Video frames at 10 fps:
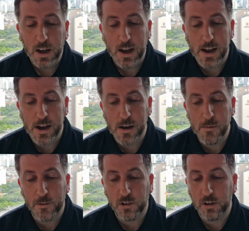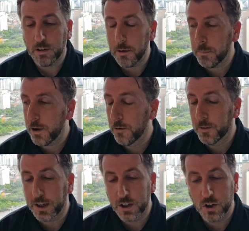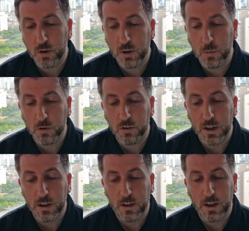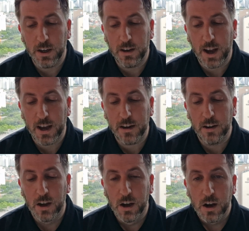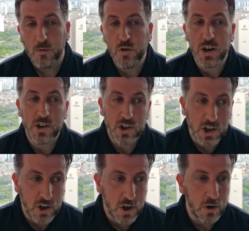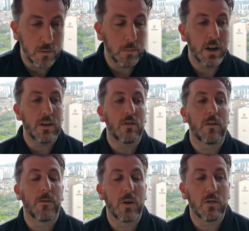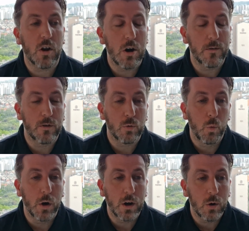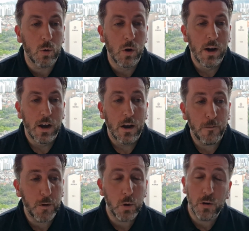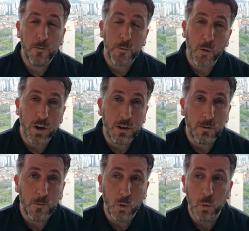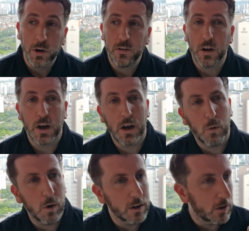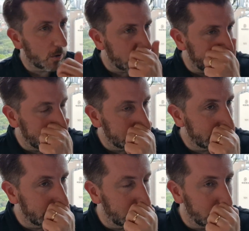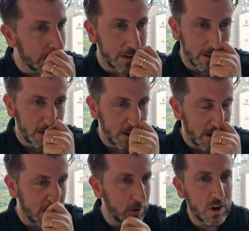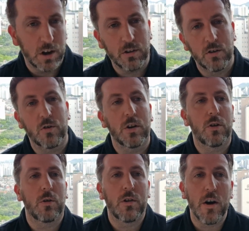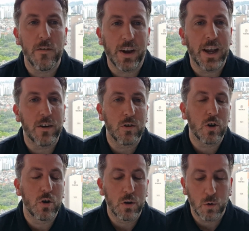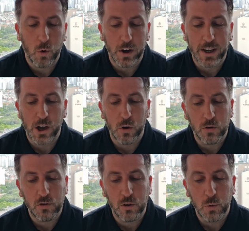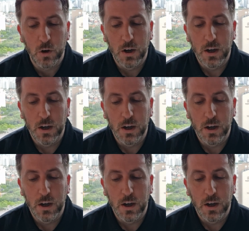Um, obviously, it was that pelvic injury, wasn't it, that he'd had. Ryan Sessegnon played just the first half as well. A few good forays forward. Uh, one cross that was a good one that uh, Richarlison tried to do a diving header and couldn't quite get onto.